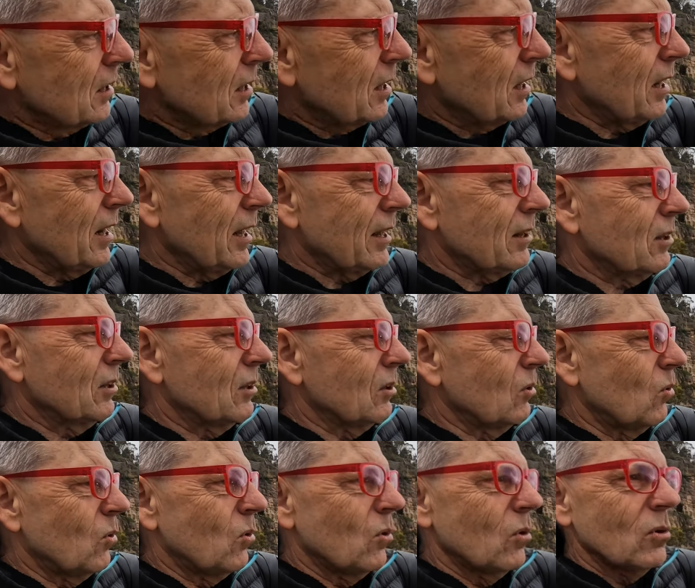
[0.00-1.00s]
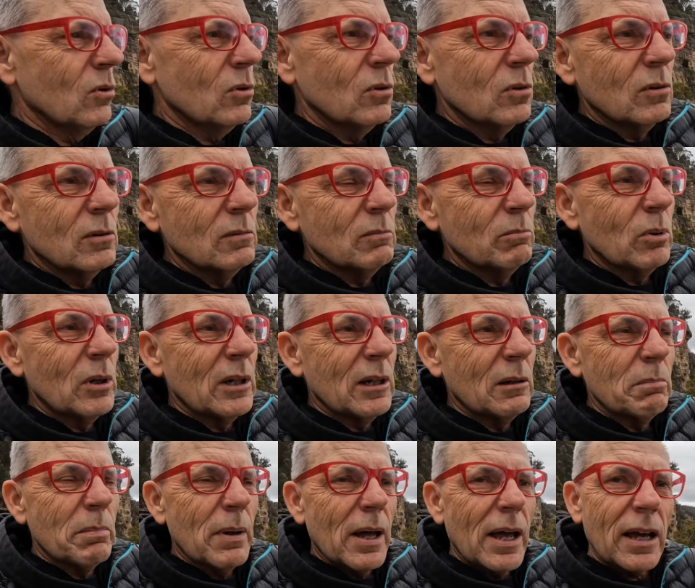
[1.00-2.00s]
collect the oil and bring
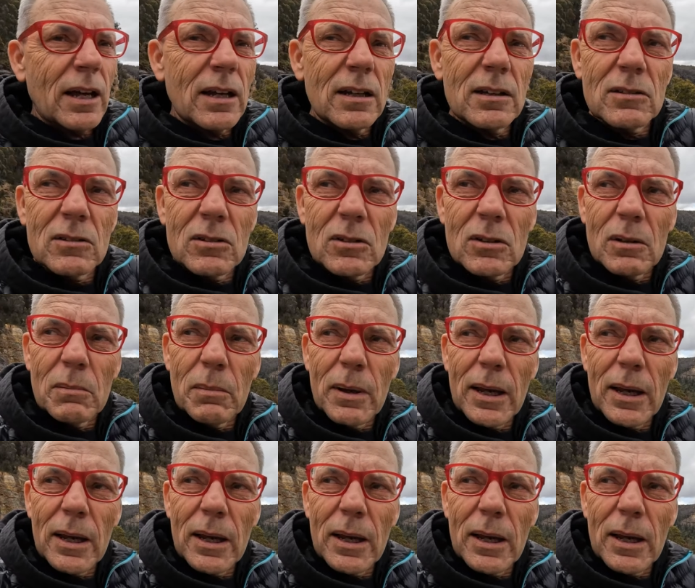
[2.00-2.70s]
it back to the